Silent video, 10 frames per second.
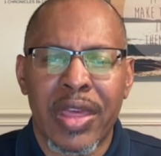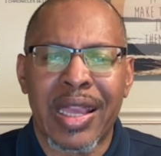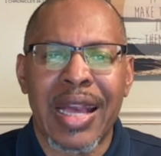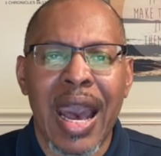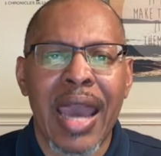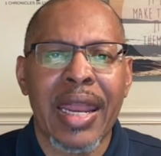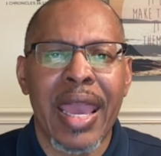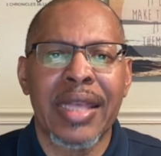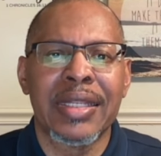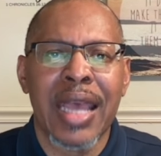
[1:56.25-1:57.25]
that God
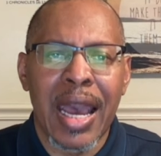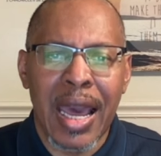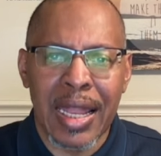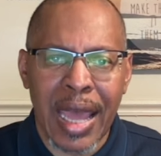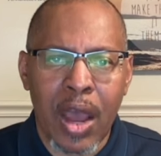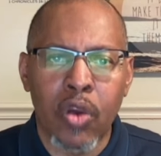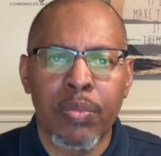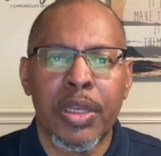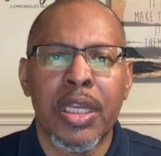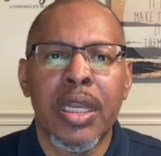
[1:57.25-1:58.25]
has
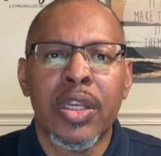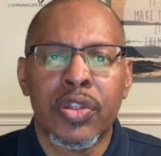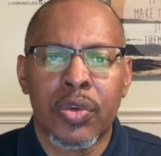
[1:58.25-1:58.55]
allowed me